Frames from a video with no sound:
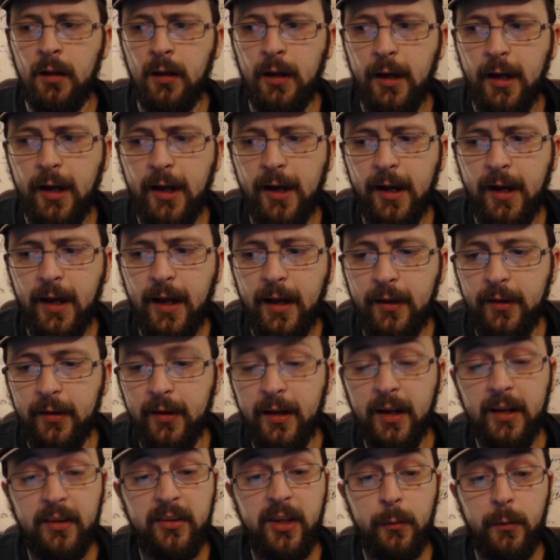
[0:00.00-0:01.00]
The
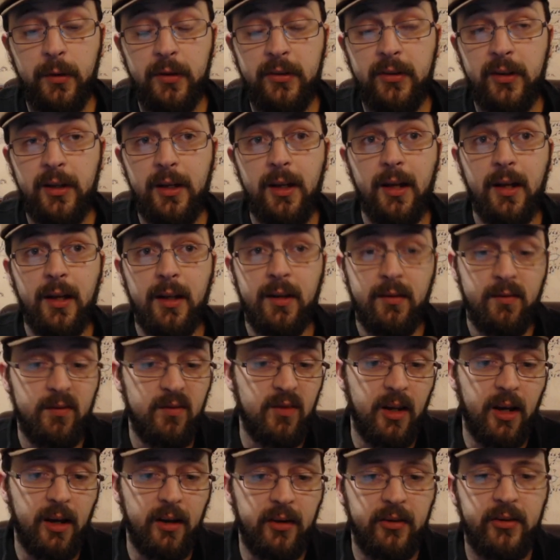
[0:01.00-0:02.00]
next thing we see, an
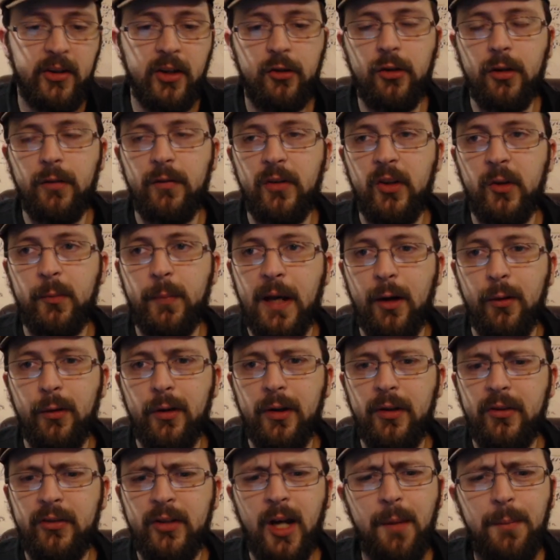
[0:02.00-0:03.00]
extension of this power,
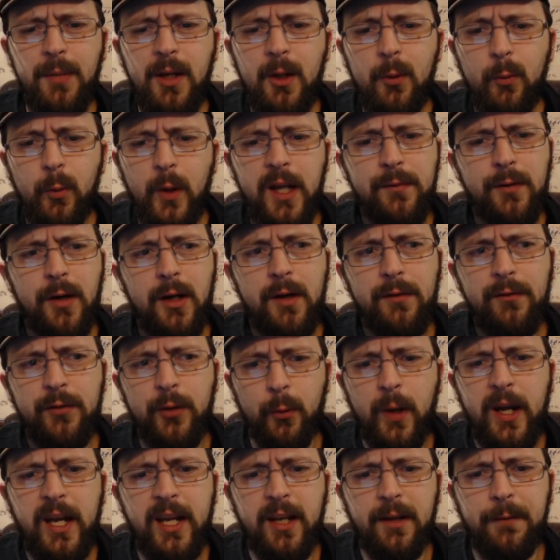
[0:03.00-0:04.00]
is Tom can wave off the
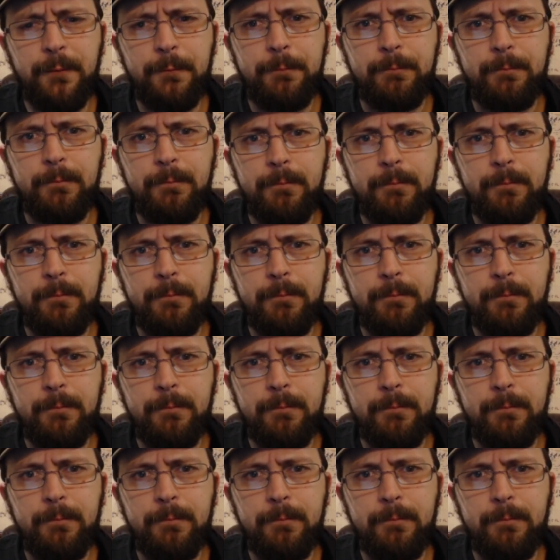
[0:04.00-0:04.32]
rain.